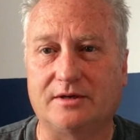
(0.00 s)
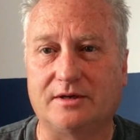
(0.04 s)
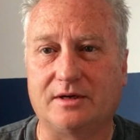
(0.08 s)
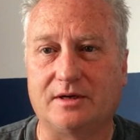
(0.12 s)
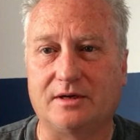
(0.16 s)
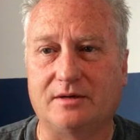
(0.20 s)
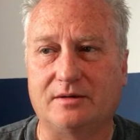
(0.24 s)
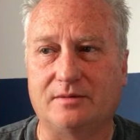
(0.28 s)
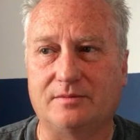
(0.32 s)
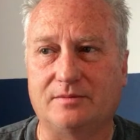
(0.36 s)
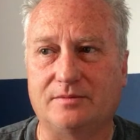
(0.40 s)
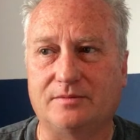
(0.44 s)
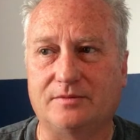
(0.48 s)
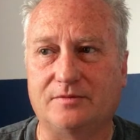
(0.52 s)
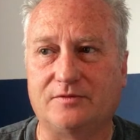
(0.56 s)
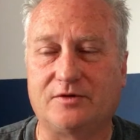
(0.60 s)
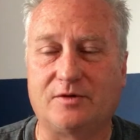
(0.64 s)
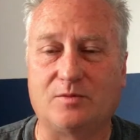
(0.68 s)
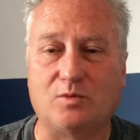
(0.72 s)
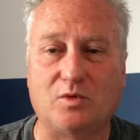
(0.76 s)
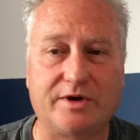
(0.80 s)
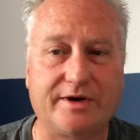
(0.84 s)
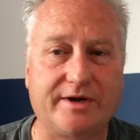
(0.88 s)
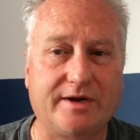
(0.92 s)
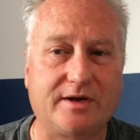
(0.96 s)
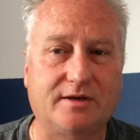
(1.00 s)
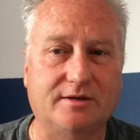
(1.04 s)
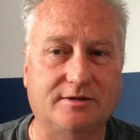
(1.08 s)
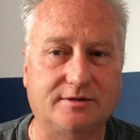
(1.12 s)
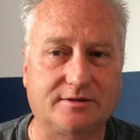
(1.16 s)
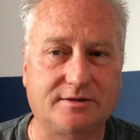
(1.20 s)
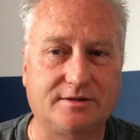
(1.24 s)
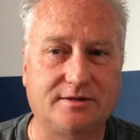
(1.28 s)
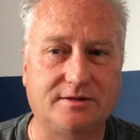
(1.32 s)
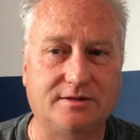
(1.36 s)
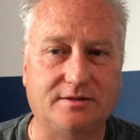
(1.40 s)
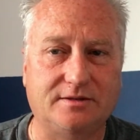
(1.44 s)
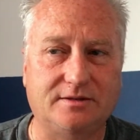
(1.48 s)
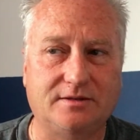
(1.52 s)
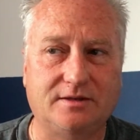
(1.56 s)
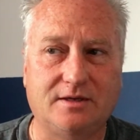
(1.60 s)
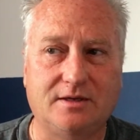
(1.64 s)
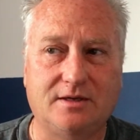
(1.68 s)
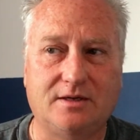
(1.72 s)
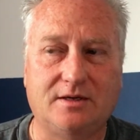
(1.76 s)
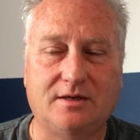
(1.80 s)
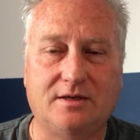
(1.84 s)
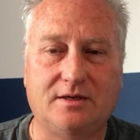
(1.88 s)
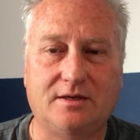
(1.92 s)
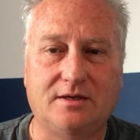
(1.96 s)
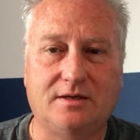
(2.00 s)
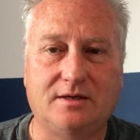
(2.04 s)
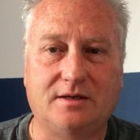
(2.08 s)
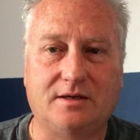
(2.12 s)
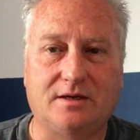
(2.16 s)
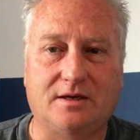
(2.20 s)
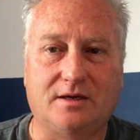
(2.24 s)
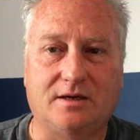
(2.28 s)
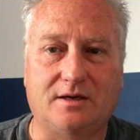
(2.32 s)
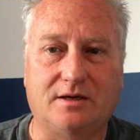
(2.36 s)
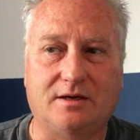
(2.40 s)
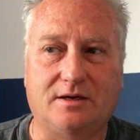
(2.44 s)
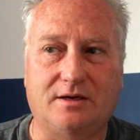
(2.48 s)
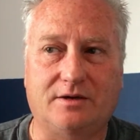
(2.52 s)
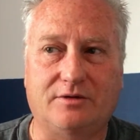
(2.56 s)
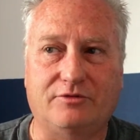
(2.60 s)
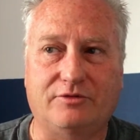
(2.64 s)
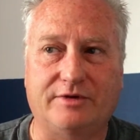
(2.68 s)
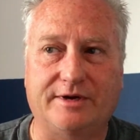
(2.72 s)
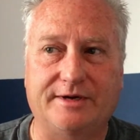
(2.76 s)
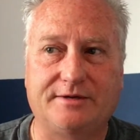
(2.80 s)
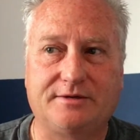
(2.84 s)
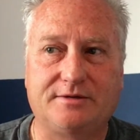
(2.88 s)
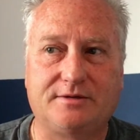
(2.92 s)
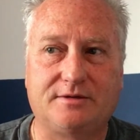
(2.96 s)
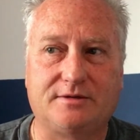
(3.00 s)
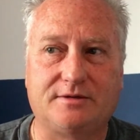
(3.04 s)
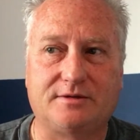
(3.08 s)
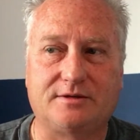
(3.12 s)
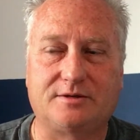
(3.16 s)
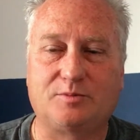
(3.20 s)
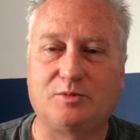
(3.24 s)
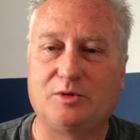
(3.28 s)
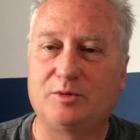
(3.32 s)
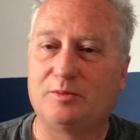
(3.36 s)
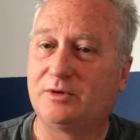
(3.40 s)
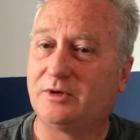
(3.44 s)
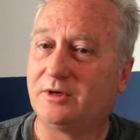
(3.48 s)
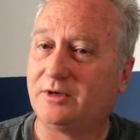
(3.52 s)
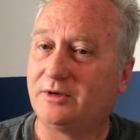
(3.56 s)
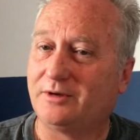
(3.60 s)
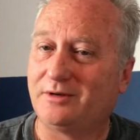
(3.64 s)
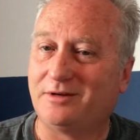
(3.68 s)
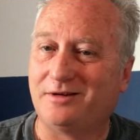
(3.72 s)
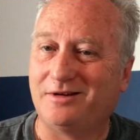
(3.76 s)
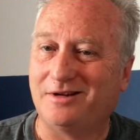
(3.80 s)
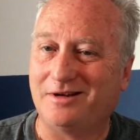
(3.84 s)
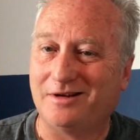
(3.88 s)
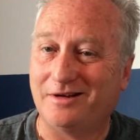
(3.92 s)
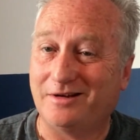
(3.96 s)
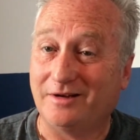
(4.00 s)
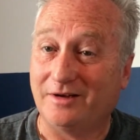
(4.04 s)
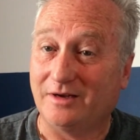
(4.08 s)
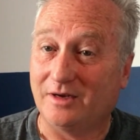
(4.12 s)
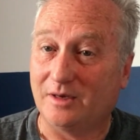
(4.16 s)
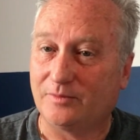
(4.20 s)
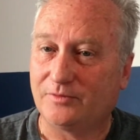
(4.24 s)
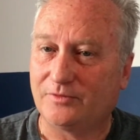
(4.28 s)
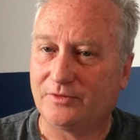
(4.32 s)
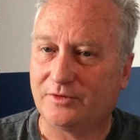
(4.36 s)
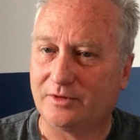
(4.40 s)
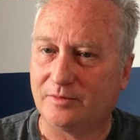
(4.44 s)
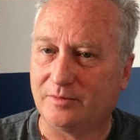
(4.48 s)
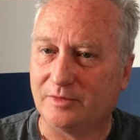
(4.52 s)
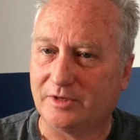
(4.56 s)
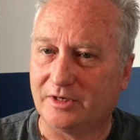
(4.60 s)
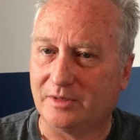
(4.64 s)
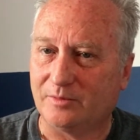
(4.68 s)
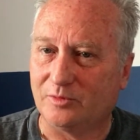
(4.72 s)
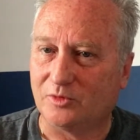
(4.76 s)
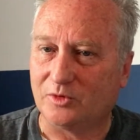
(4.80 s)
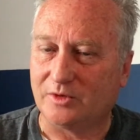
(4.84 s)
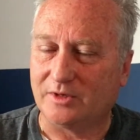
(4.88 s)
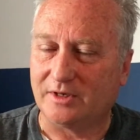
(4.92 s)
From what I can see, rentals, people are not lining up for them anymore